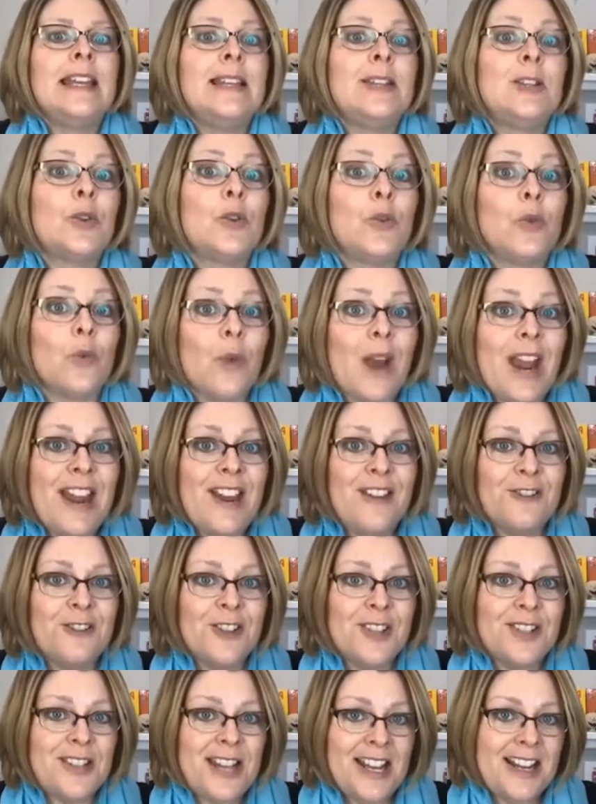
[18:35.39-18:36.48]
It's great
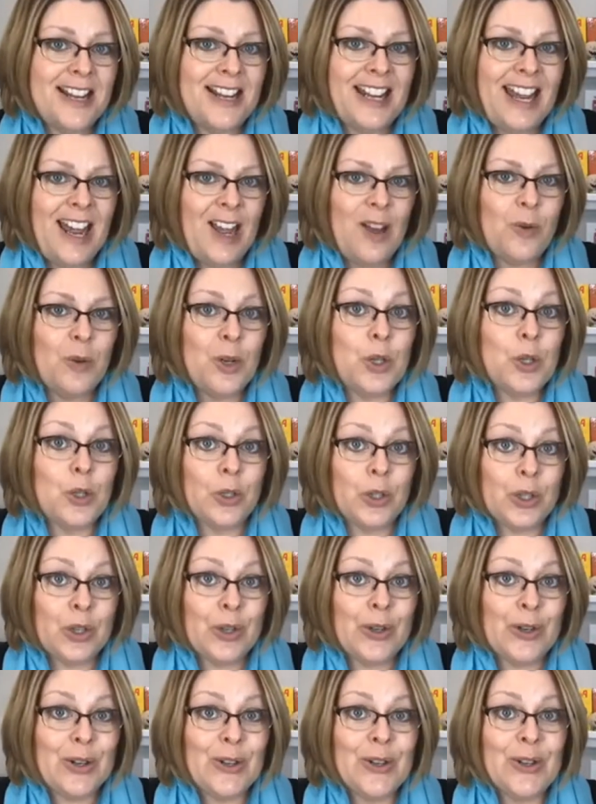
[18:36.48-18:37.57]
for second language
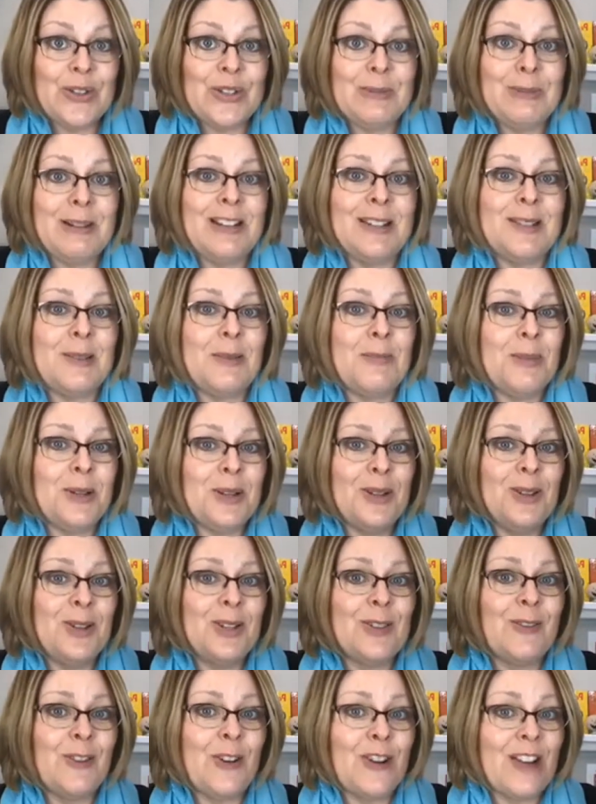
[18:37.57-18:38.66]
learners because it
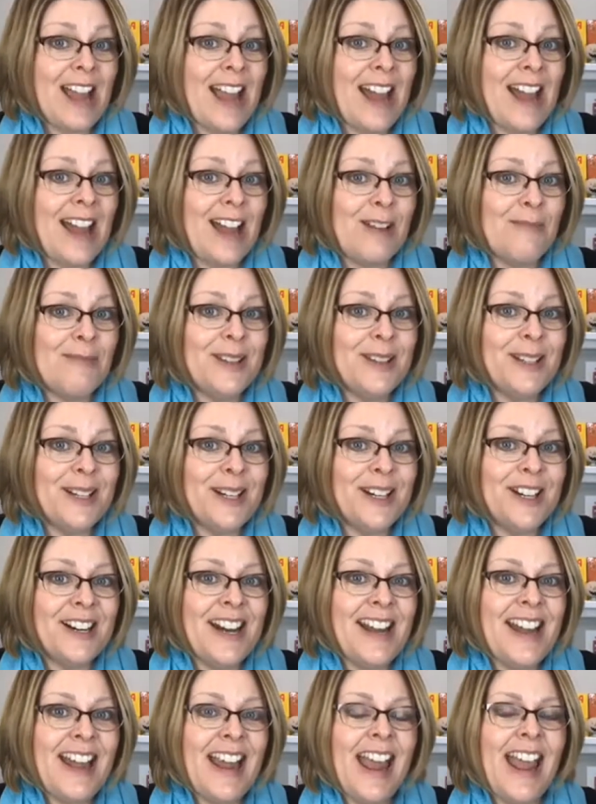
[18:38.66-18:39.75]
builds
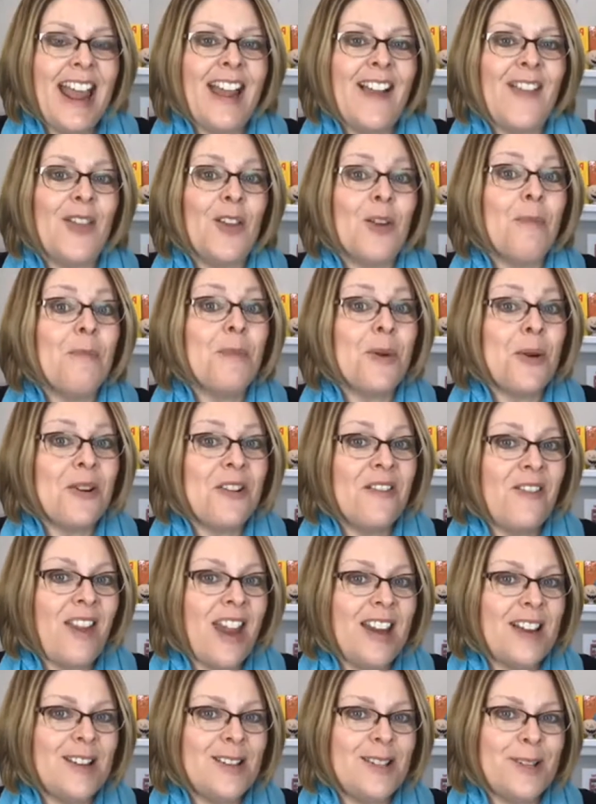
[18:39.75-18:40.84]
vocabulary, and they're
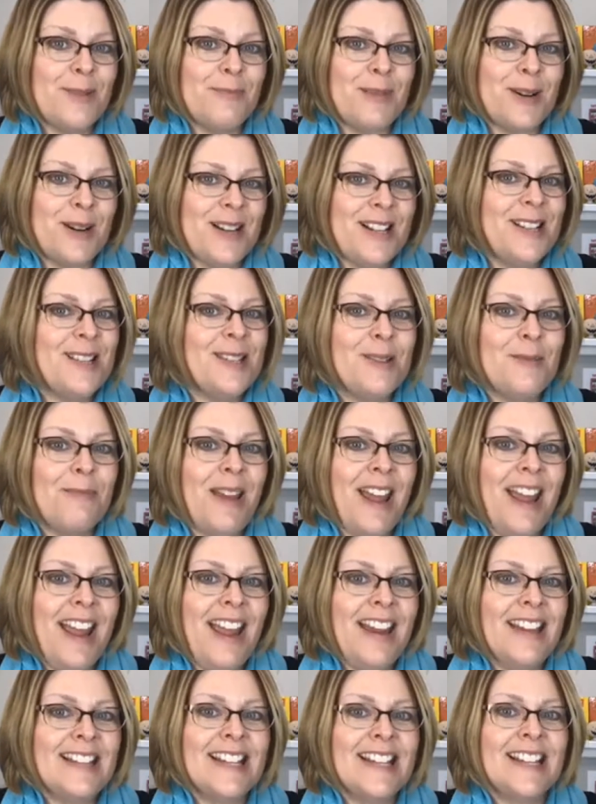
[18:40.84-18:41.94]
motivated to
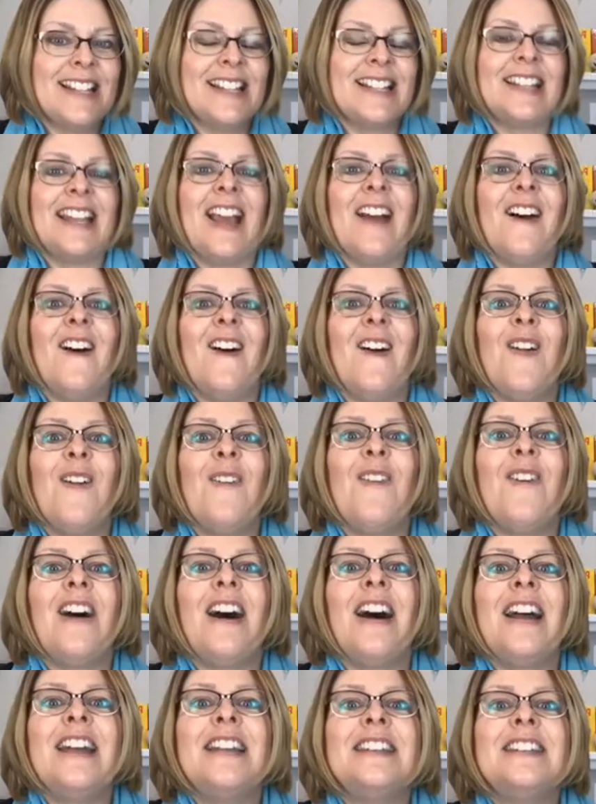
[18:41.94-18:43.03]
participate because they all
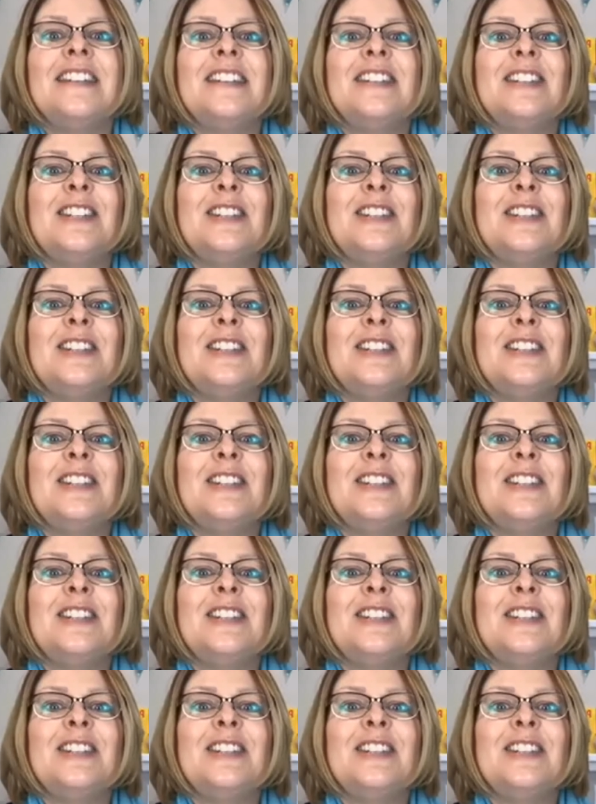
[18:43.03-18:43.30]
want